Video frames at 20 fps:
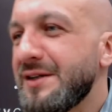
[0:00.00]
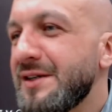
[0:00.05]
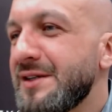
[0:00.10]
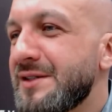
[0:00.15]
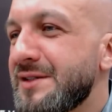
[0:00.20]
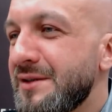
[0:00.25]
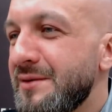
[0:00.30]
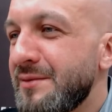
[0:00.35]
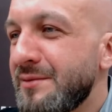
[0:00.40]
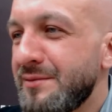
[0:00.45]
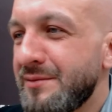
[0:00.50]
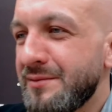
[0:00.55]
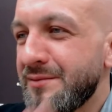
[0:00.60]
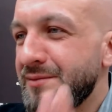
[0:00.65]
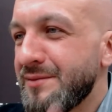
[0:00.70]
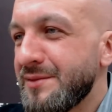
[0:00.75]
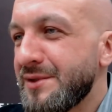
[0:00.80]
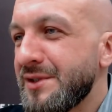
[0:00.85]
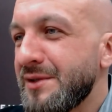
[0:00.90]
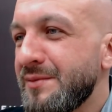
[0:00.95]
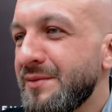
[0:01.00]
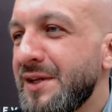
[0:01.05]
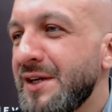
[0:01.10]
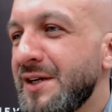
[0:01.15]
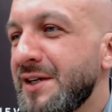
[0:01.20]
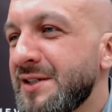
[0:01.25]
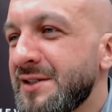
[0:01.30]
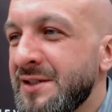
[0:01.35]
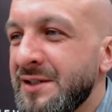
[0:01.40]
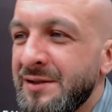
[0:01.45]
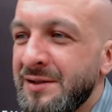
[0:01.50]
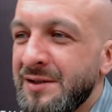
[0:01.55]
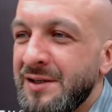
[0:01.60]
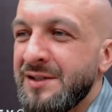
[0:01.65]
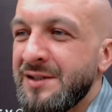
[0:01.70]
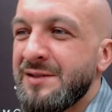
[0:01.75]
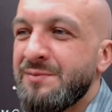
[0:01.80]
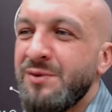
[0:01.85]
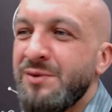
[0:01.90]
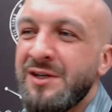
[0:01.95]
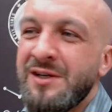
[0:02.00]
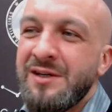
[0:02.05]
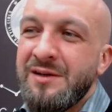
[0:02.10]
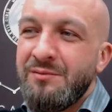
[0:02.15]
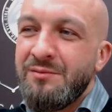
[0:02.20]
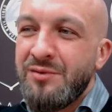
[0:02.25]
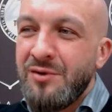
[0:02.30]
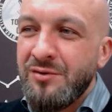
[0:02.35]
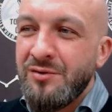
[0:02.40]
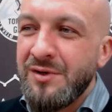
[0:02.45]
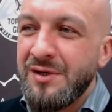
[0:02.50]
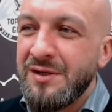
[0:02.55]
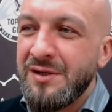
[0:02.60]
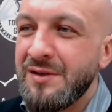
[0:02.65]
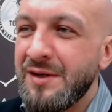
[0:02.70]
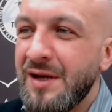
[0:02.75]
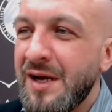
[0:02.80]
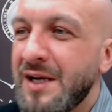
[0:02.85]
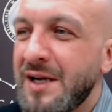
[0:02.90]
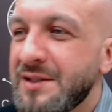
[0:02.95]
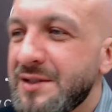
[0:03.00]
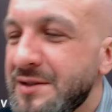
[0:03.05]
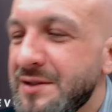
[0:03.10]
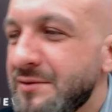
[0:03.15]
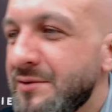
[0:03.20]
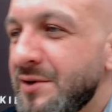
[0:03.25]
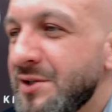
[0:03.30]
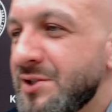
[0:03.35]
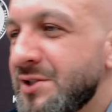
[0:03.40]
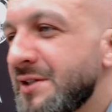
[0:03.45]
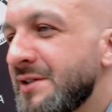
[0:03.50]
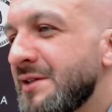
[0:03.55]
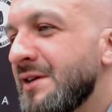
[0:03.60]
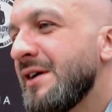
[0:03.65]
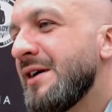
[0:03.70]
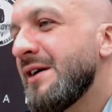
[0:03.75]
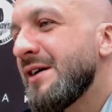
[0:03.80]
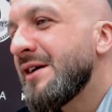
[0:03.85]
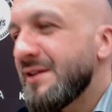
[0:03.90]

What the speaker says: some things, and speaking a broken ass Russian.